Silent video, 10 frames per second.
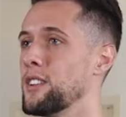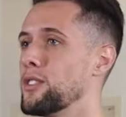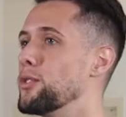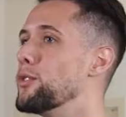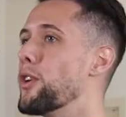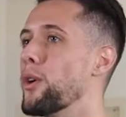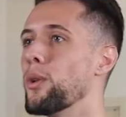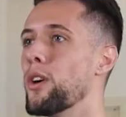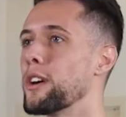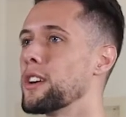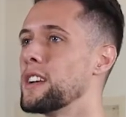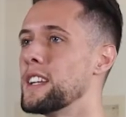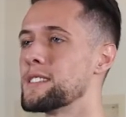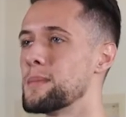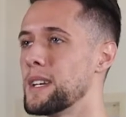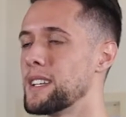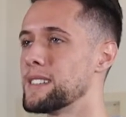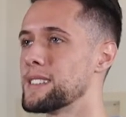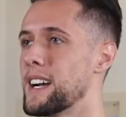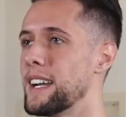You no longer need to be a
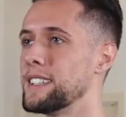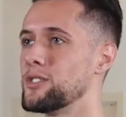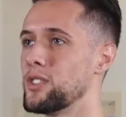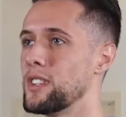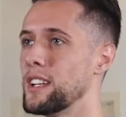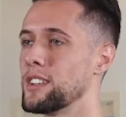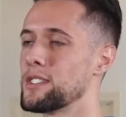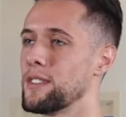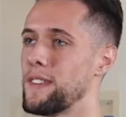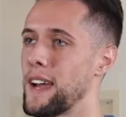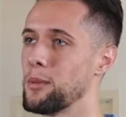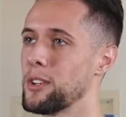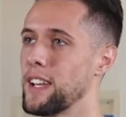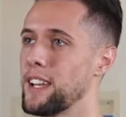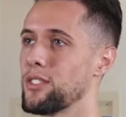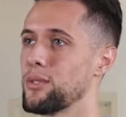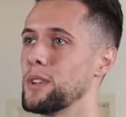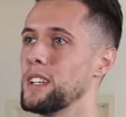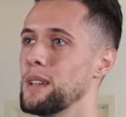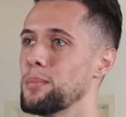design engineer to fabricate
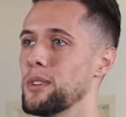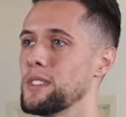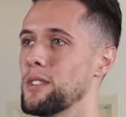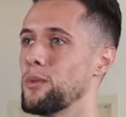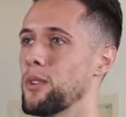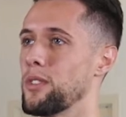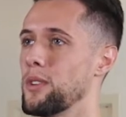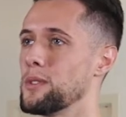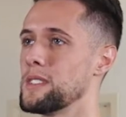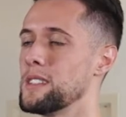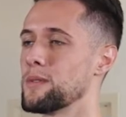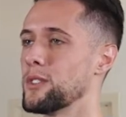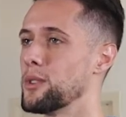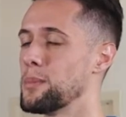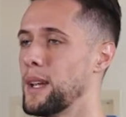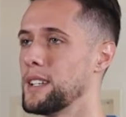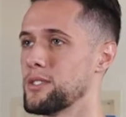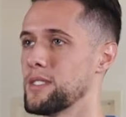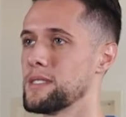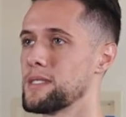3D printed orthoses for your
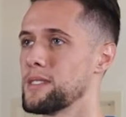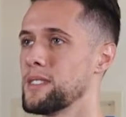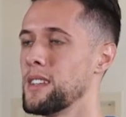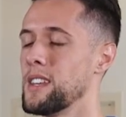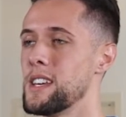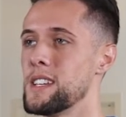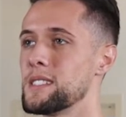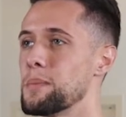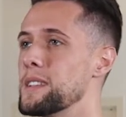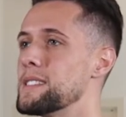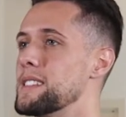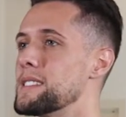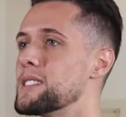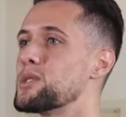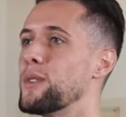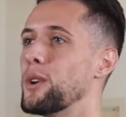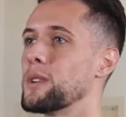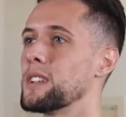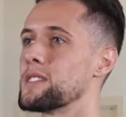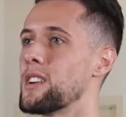patients. Spentys is
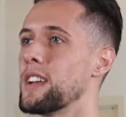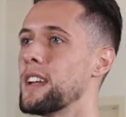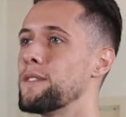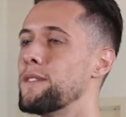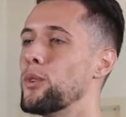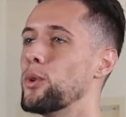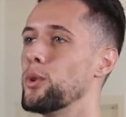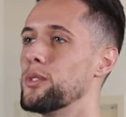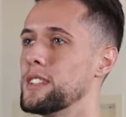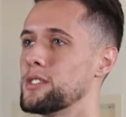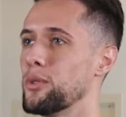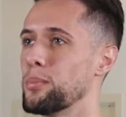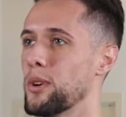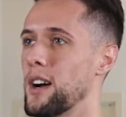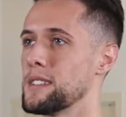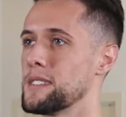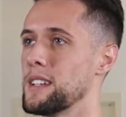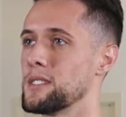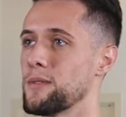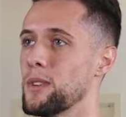focused on a full digital
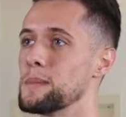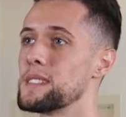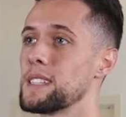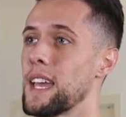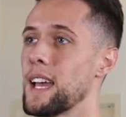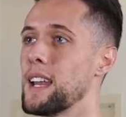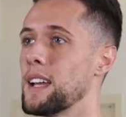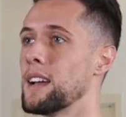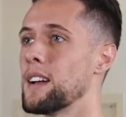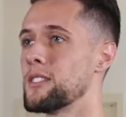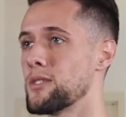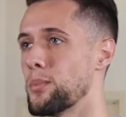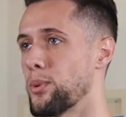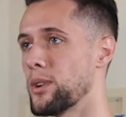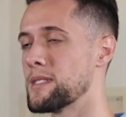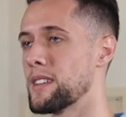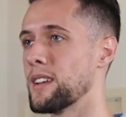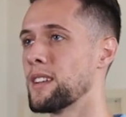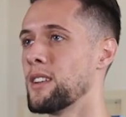process from scanning to printing,